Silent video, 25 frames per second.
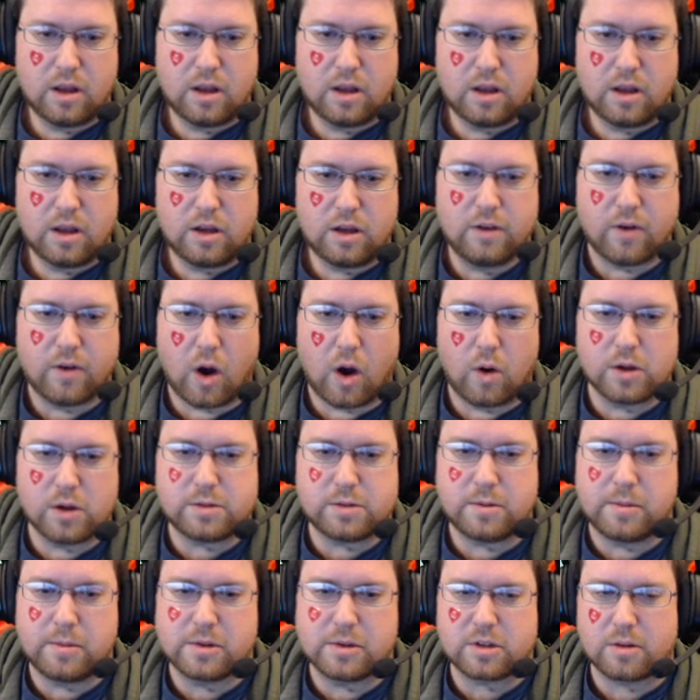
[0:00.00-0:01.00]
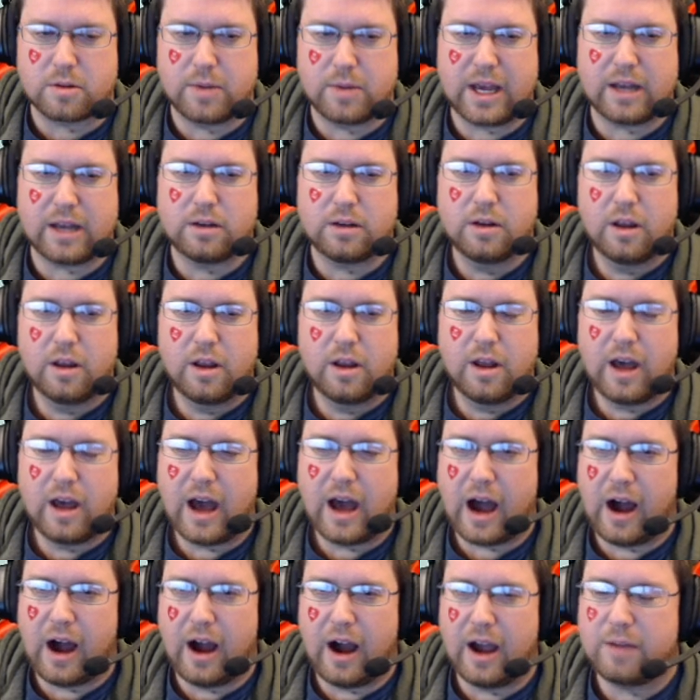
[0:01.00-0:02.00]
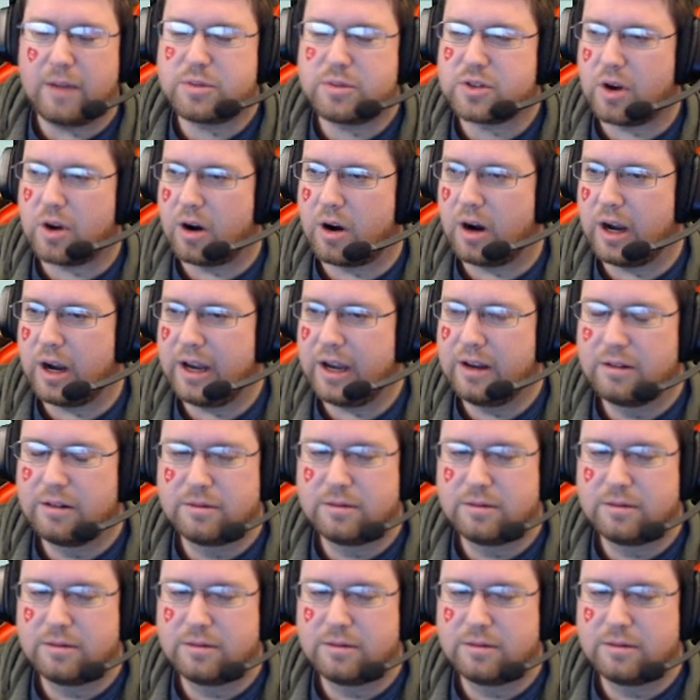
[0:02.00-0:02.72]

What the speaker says: You've always been a musical man? I'm sorry.